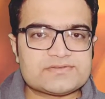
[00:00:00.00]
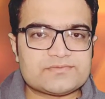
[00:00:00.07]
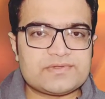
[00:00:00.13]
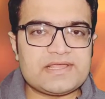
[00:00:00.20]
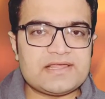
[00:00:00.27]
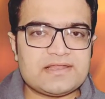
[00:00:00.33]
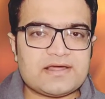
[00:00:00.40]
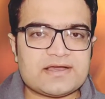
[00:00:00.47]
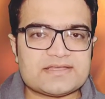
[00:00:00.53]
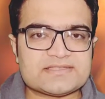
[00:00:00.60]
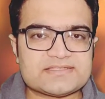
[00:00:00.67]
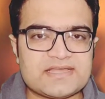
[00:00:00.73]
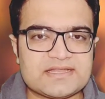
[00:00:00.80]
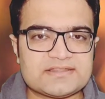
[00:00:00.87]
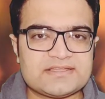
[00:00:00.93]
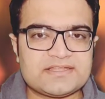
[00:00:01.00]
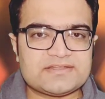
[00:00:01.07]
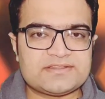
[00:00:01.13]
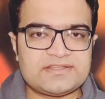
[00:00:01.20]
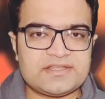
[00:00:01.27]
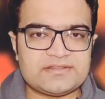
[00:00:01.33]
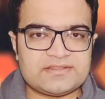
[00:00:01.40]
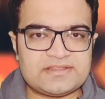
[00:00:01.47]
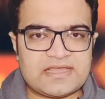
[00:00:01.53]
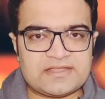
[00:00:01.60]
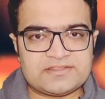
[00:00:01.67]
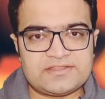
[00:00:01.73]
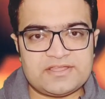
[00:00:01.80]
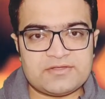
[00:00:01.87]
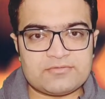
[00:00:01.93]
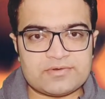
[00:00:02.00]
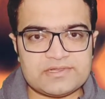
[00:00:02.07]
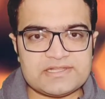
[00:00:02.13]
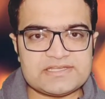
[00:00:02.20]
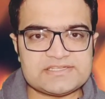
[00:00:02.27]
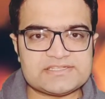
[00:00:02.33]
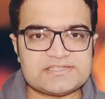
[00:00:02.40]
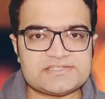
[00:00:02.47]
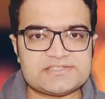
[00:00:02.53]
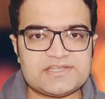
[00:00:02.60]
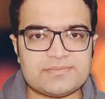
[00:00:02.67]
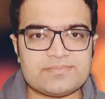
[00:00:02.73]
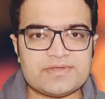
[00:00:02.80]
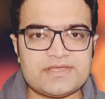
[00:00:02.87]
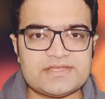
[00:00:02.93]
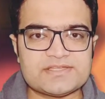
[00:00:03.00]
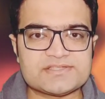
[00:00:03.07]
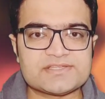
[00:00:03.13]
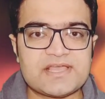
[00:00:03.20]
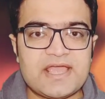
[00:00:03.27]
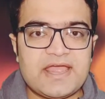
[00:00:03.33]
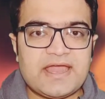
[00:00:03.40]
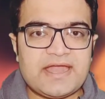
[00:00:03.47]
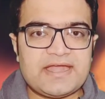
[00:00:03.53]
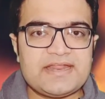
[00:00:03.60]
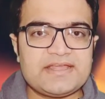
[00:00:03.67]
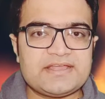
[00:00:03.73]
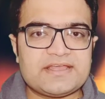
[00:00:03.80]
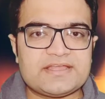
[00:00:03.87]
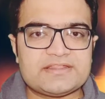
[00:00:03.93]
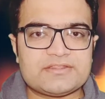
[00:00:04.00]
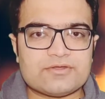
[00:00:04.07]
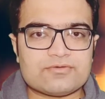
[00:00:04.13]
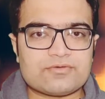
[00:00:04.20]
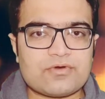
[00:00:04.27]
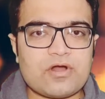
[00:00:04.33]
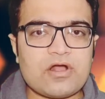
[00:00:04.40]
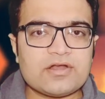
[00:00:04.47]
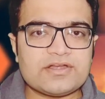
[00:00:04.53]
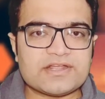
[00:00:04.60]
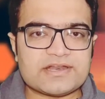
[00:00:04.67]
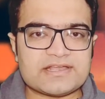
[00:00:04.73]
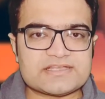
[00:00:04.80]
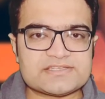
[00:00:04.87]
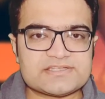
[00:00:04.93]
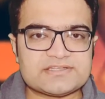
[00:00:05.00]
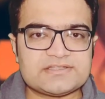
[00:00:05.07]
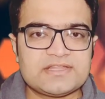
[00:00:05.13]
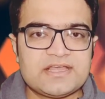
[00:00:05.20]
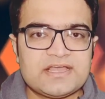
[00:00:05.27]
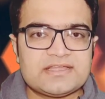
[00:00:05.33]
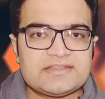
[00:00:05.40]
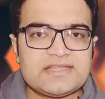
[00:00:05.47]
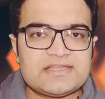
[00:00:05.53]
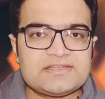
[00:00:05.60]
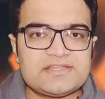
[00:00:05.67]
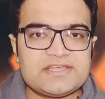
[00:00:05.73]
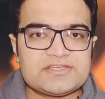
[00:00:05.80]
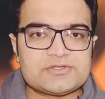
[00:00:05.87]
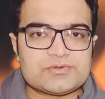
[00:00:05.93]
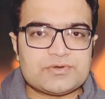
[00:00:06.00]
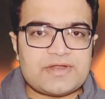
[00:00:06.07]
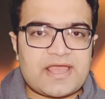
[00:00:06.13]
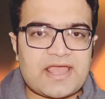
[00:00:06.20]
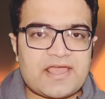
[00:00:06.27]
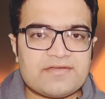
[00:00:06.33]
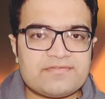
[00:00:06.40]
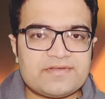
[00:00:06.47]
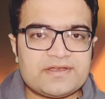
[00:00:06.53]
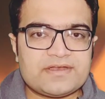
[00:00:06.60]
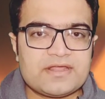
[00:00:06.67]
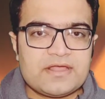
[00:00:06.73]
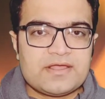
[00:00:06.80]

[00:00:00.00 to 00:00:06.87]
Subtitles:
realize that their relationship is heading in the wrong direction, then they should have an